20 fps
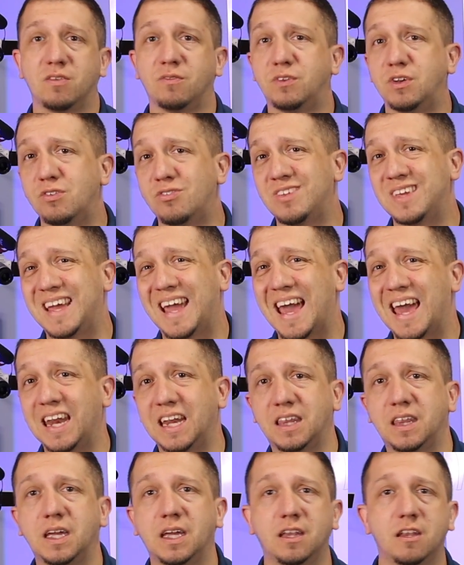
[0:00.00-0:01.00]
If you see
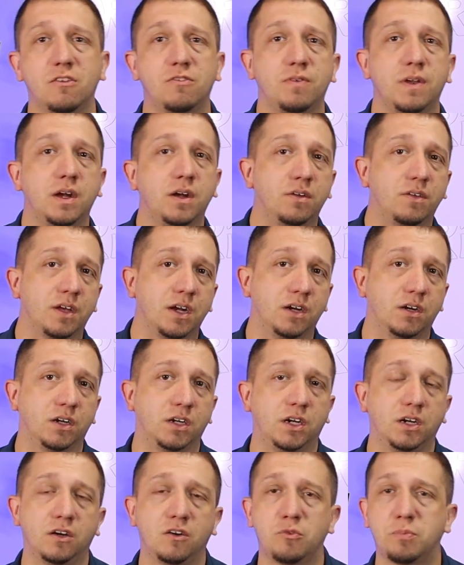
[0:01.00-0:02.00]
anything in this video that you're
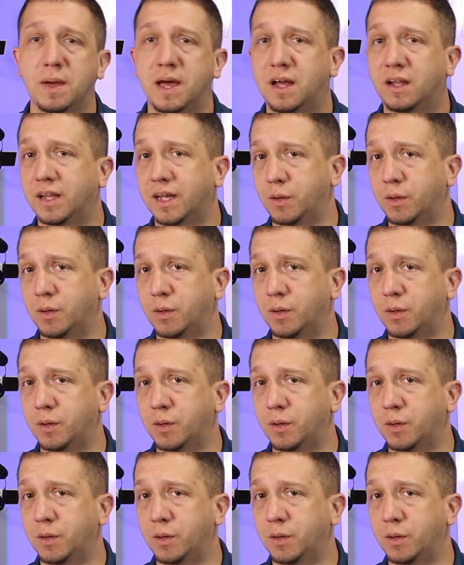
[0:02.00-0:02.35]
curious about,